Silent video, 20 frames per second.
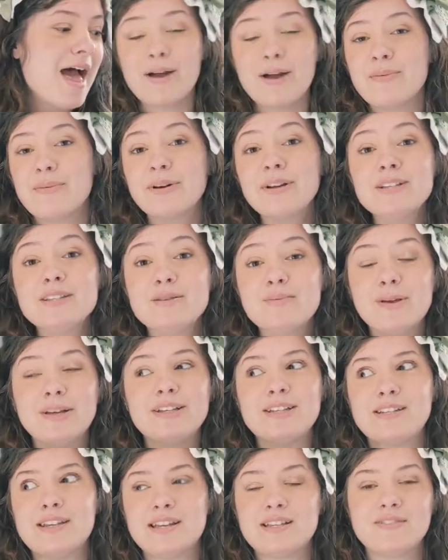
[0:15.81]
I wanted to make
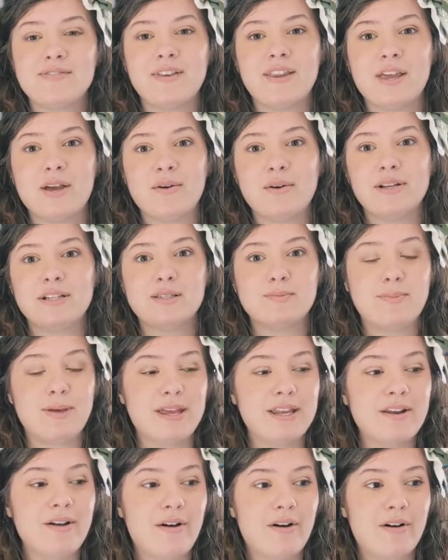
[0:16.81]
today's video. It's
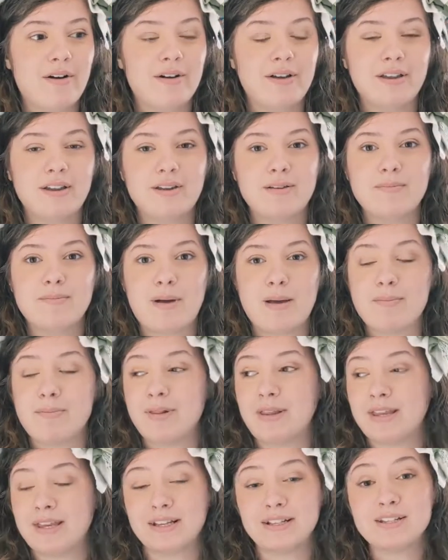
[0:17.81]
been on my
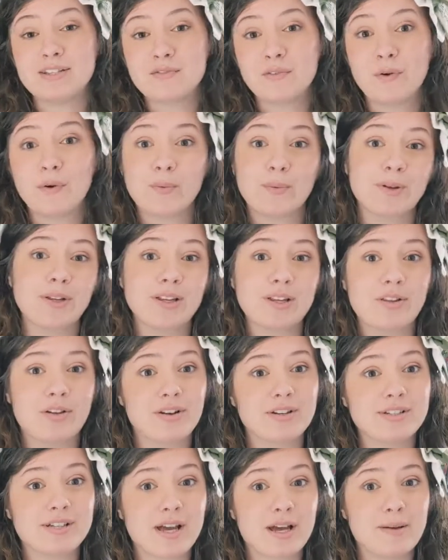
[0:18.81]
plans for a really
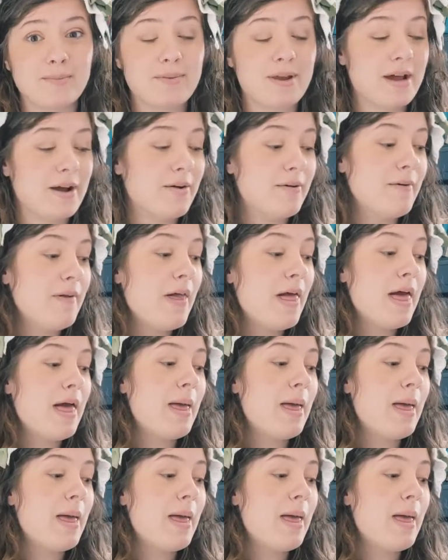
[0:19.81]
long time now